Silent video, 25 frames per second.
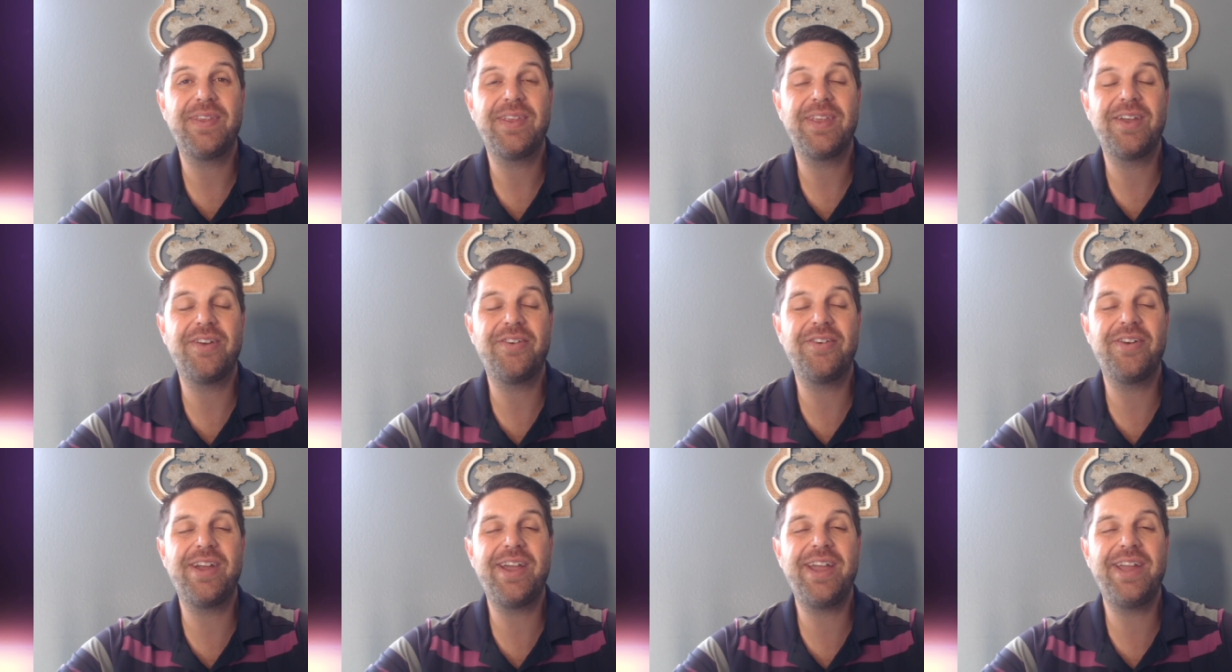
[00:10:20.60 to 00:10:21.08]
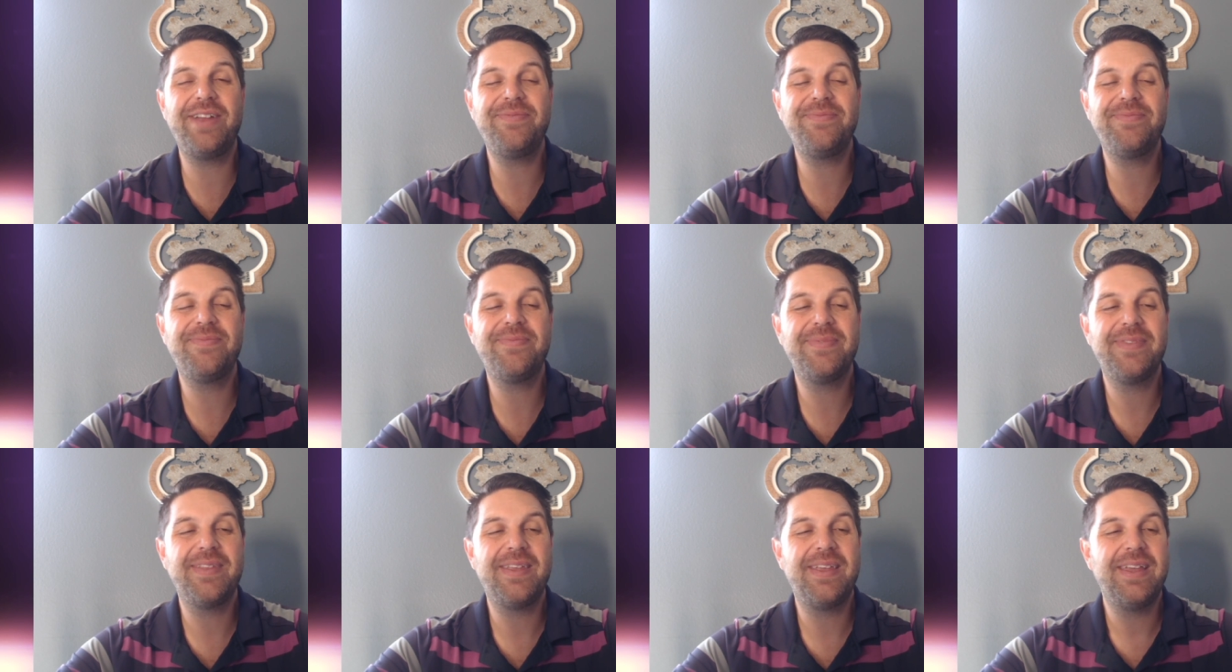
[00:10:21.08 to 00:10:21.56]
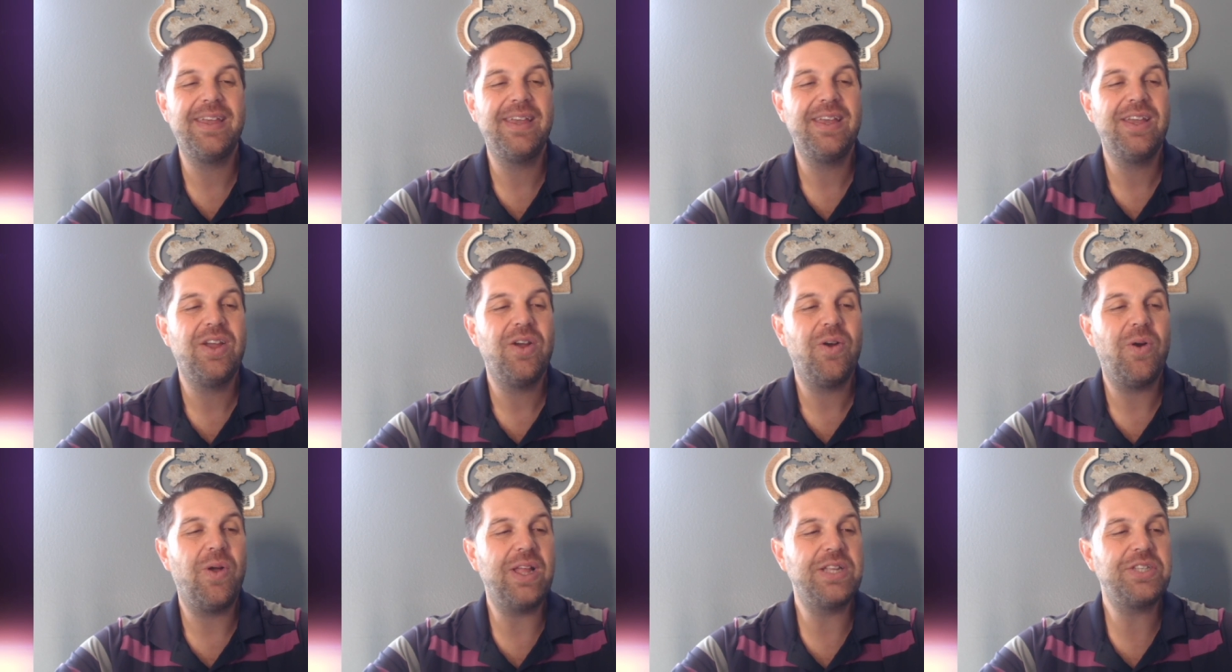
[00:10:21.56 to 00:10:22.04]
All right?
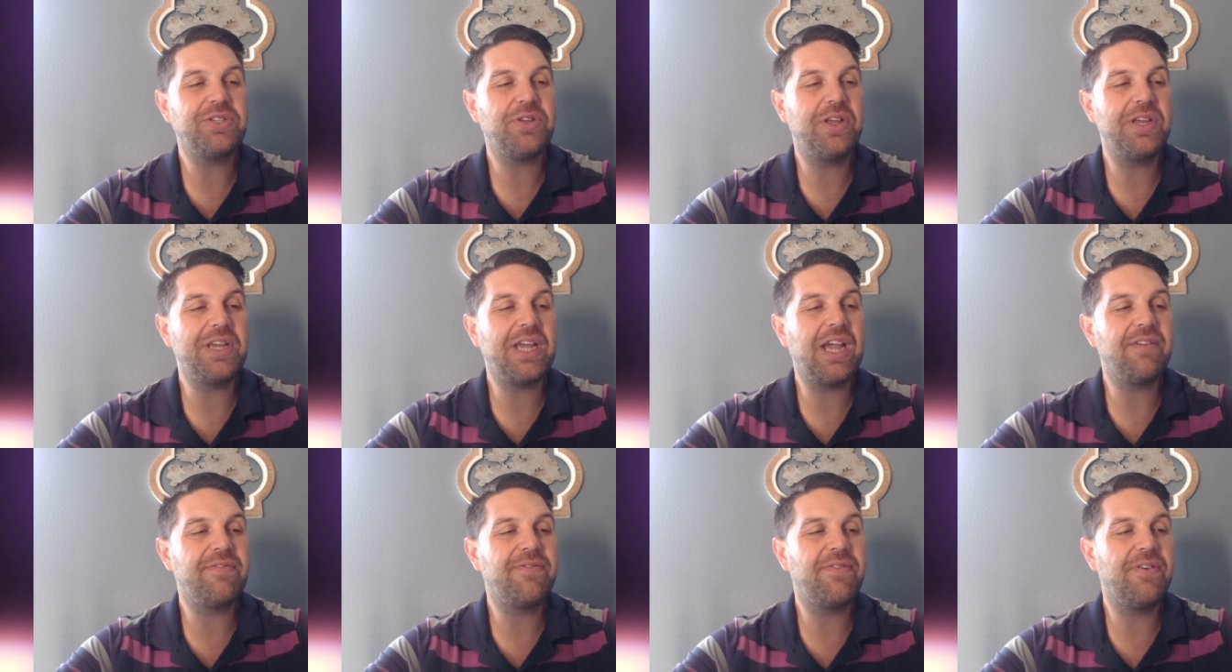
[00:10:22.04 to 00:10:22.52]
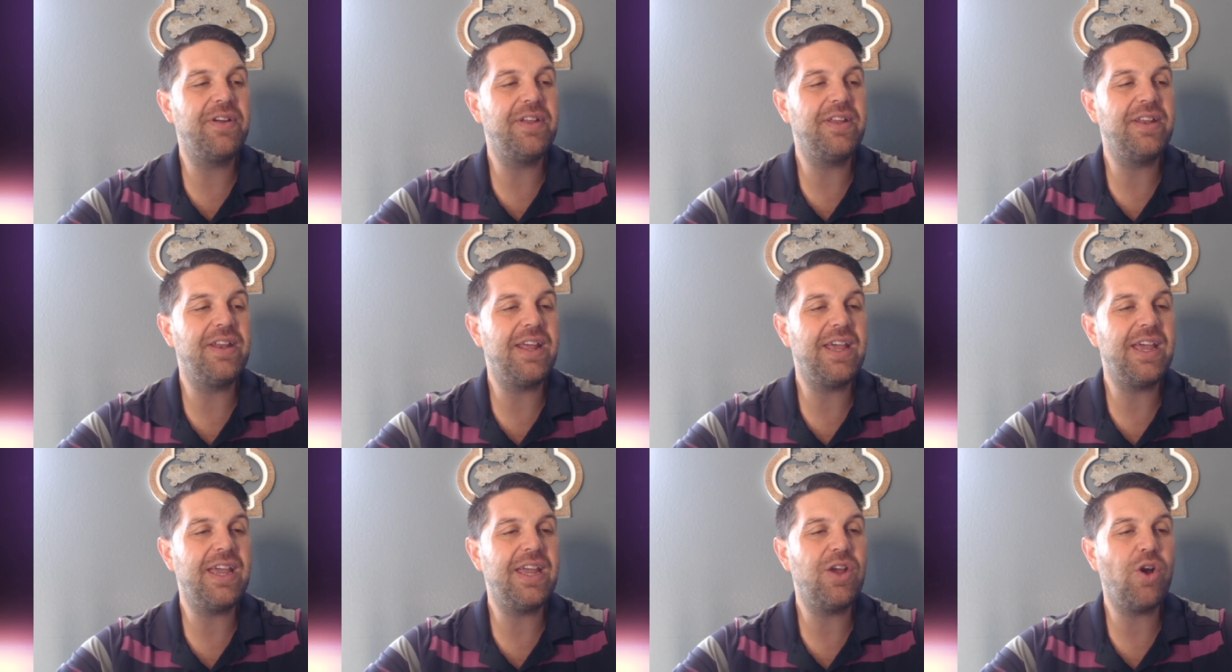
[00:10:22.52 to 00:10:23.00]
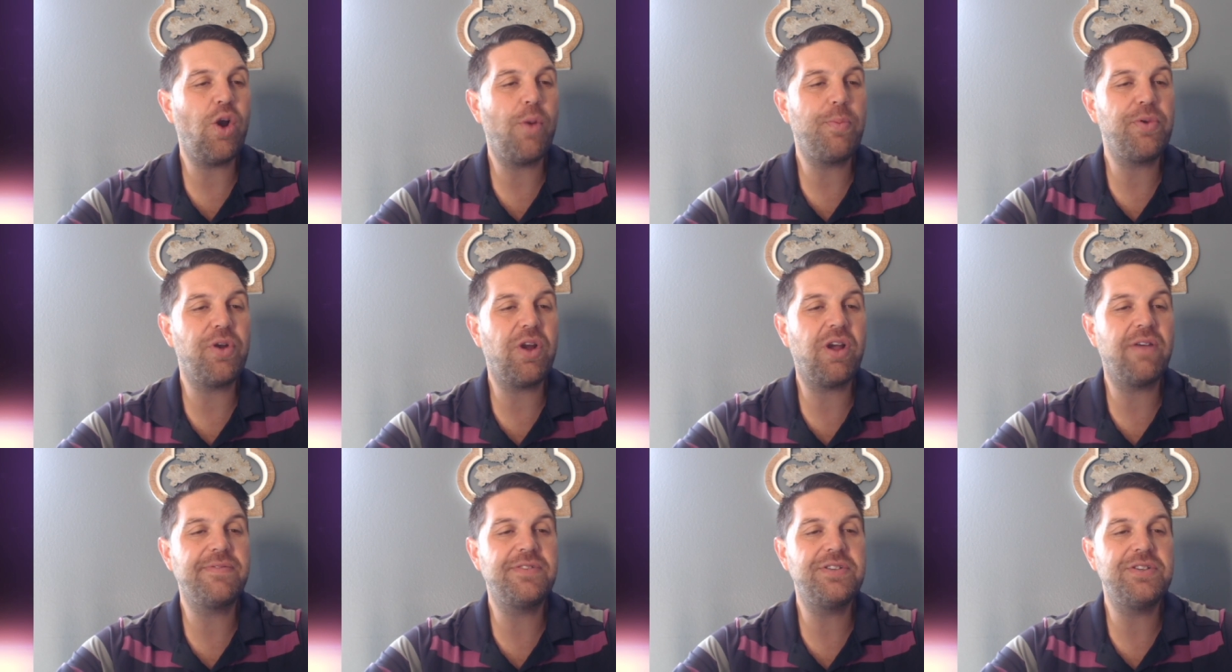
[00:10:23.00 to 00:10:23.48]
Well, that's all I got for you today. Hope
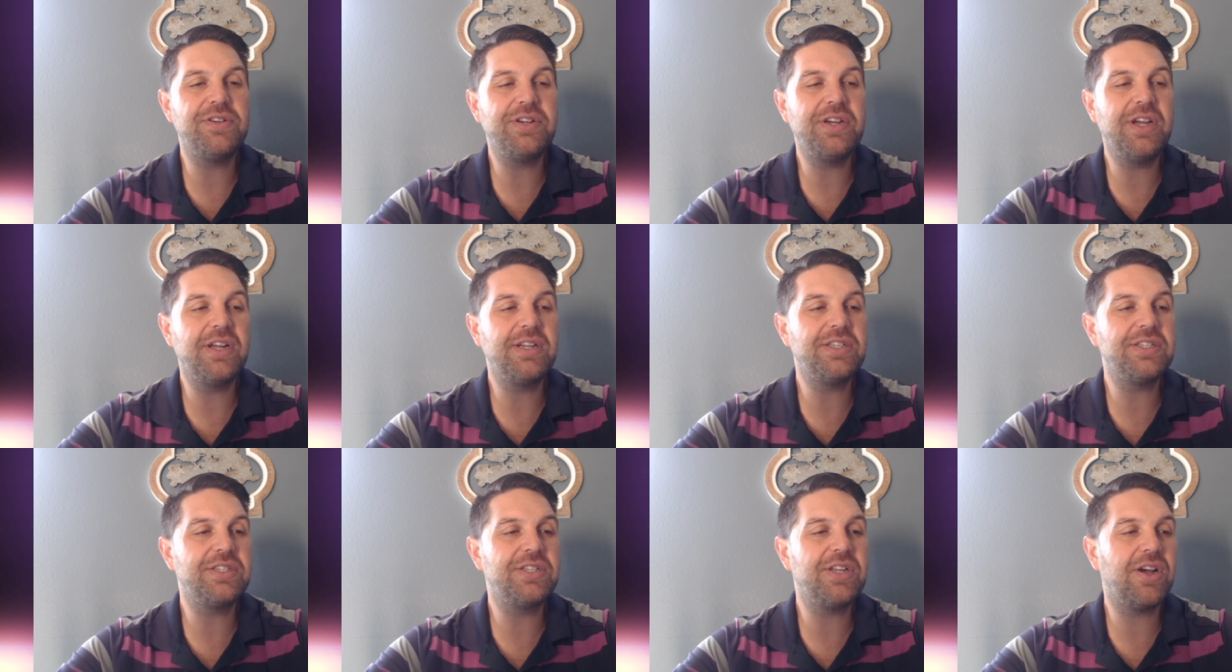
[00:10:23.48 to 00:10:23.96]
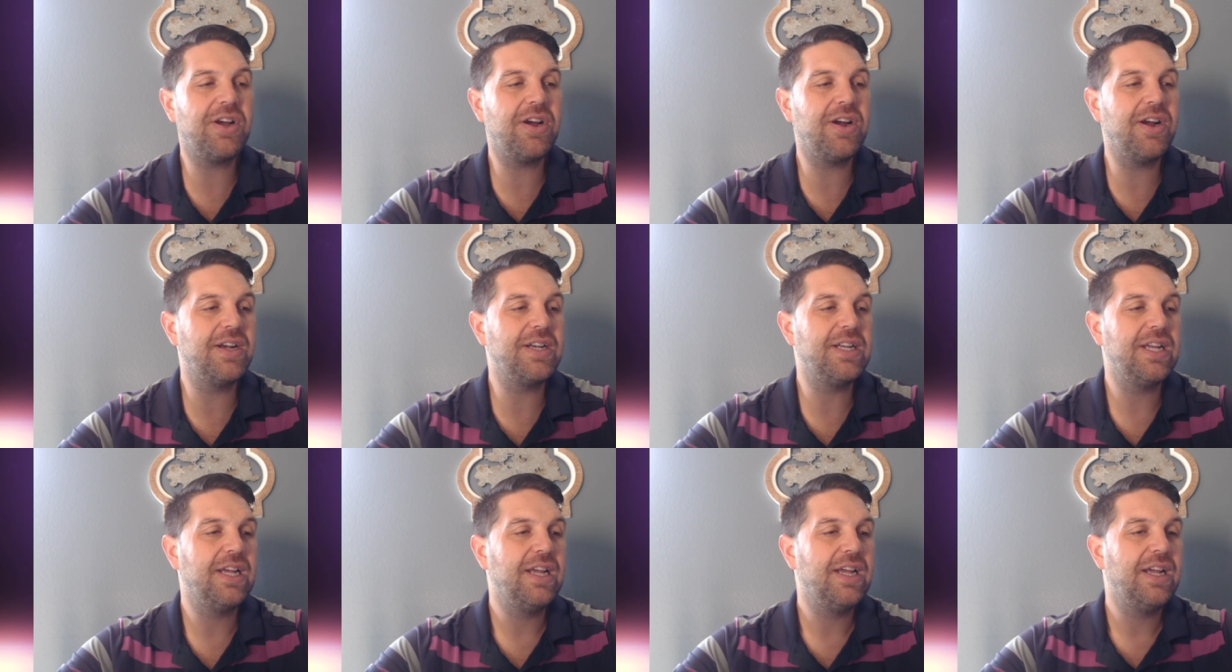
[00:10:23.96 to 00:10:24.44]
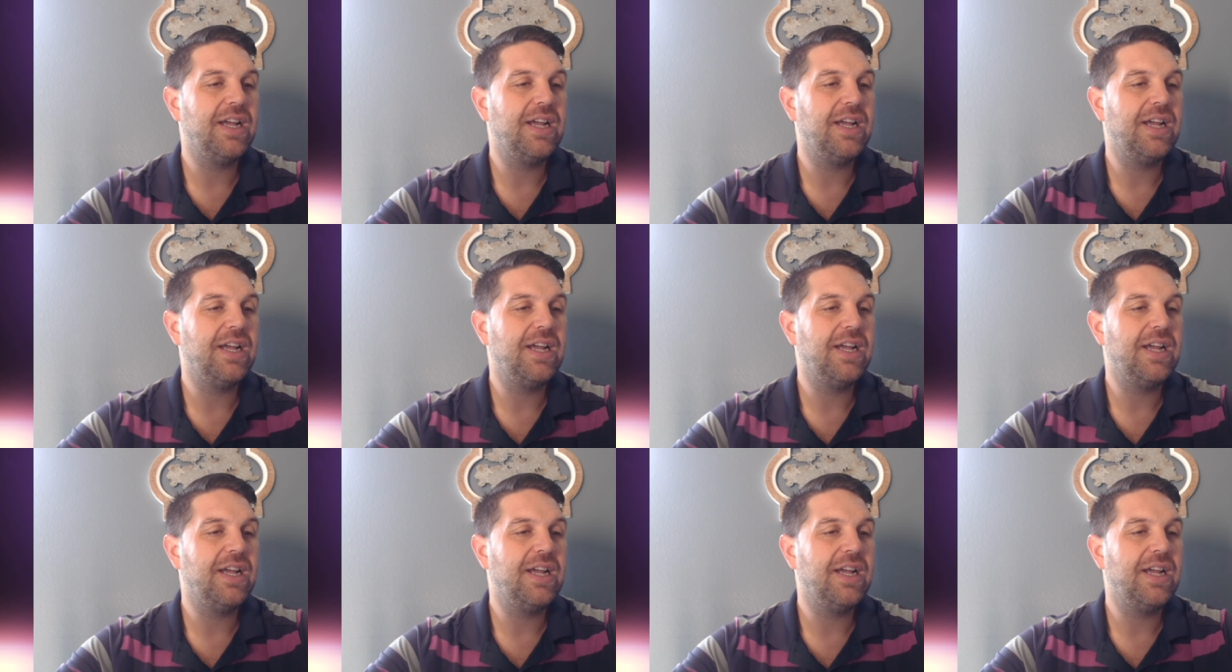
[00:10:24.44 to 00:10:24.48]
you're off to a good start.